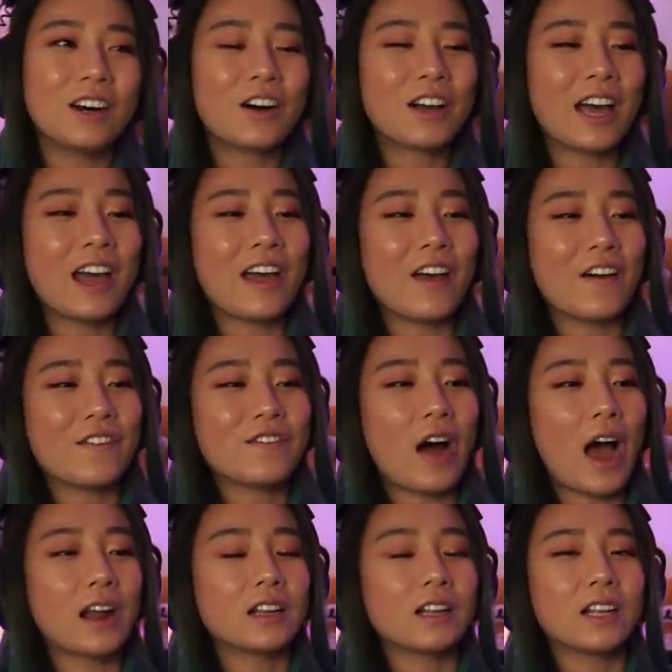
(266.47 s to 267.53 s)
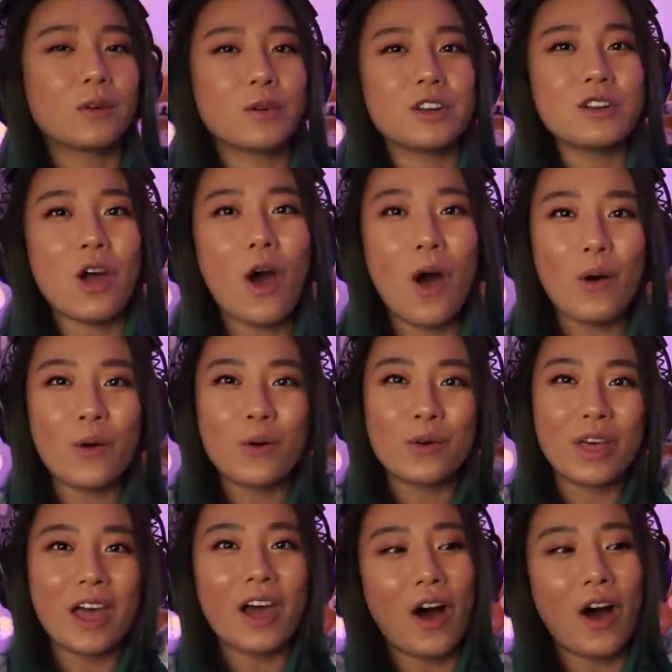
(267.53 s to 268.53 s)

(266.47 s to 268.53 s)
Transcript: Okay, finally, we know who they